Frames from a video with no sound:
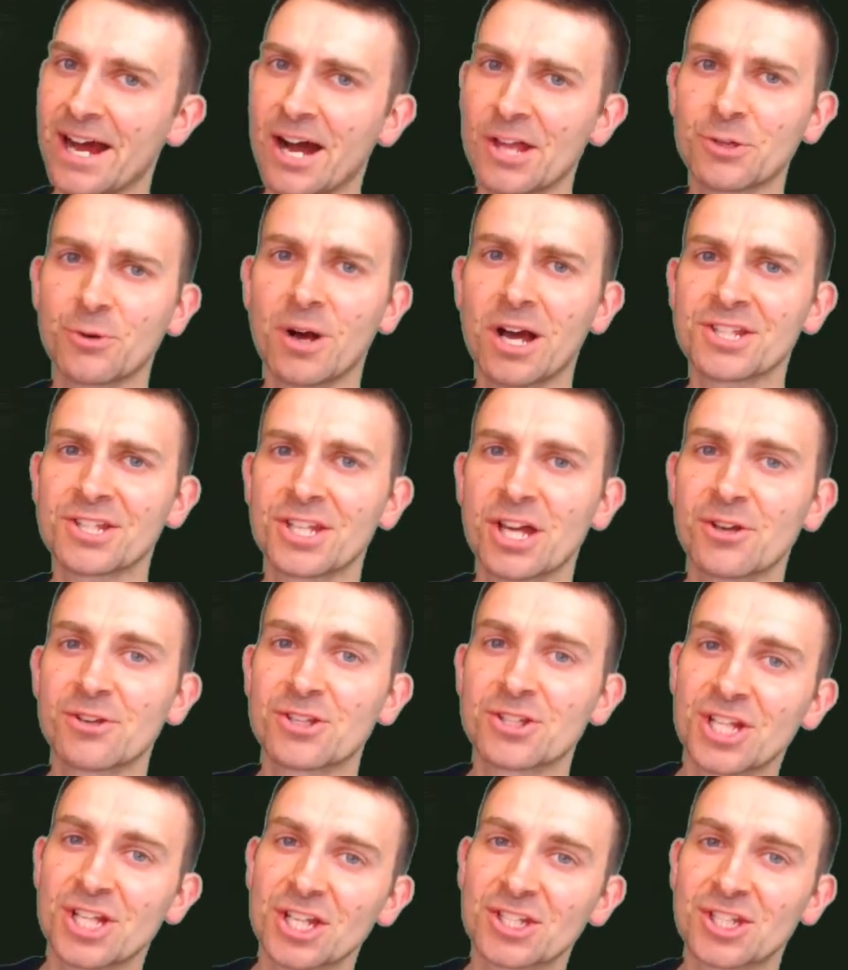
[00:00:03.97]
otherwise known
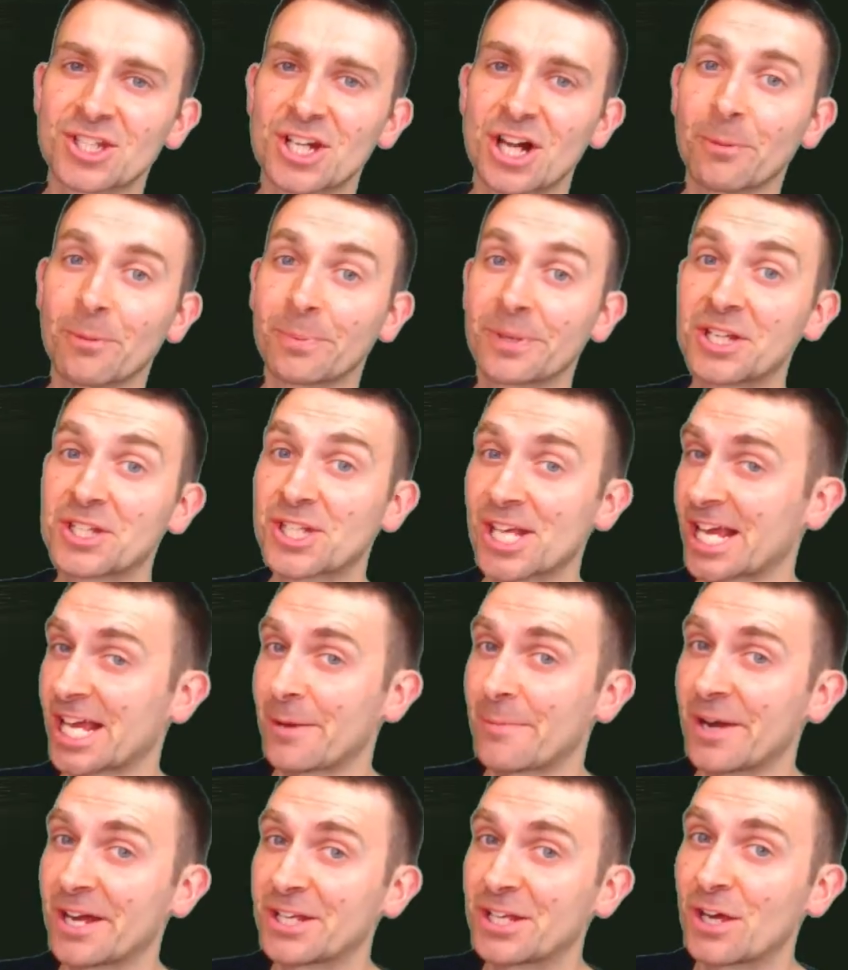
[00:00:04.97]
as justajolt. Please check
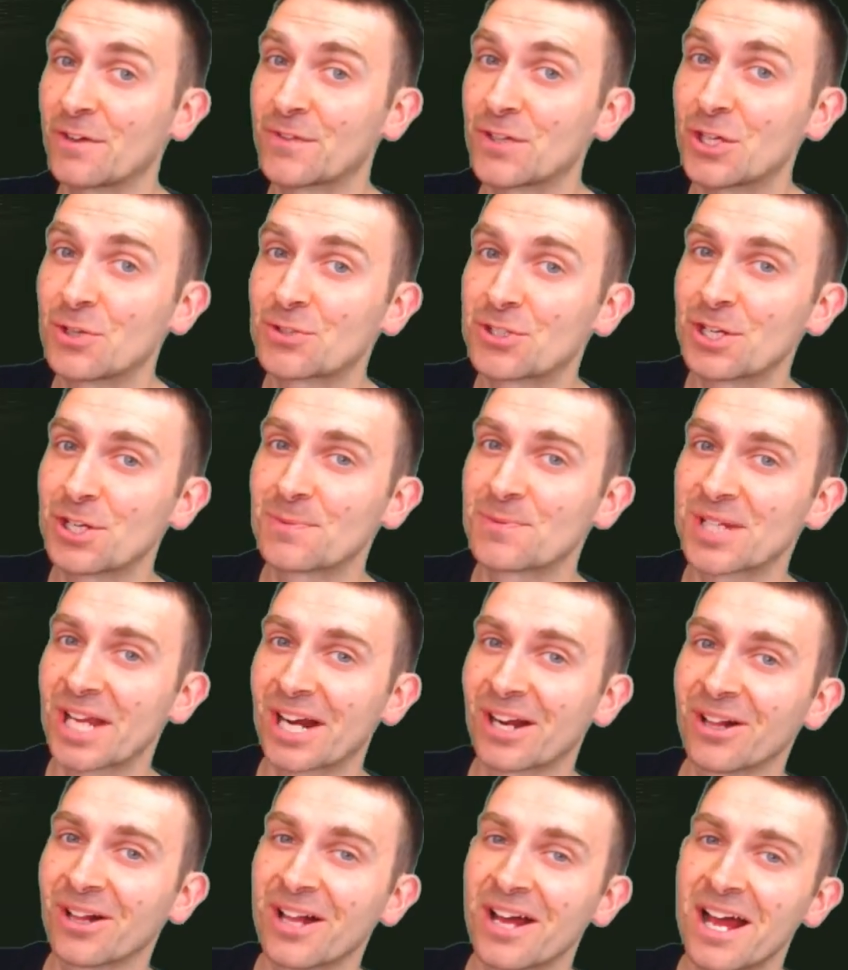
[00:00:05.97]
out my newest YouTube
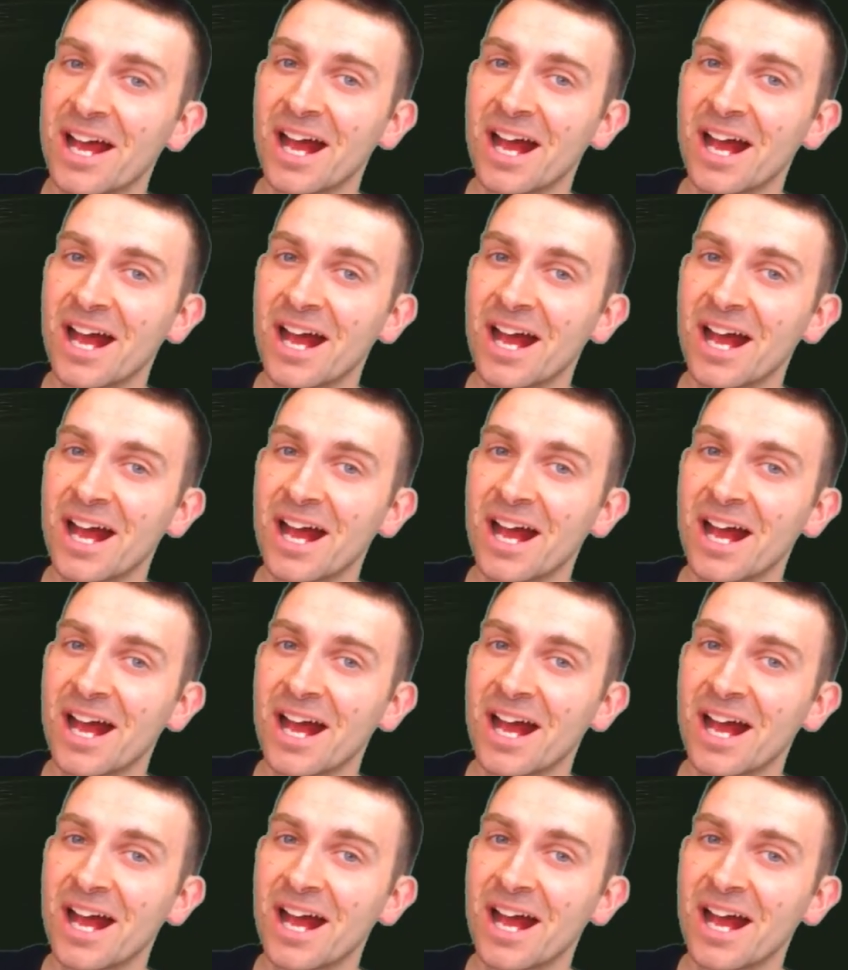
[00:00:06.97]
channel.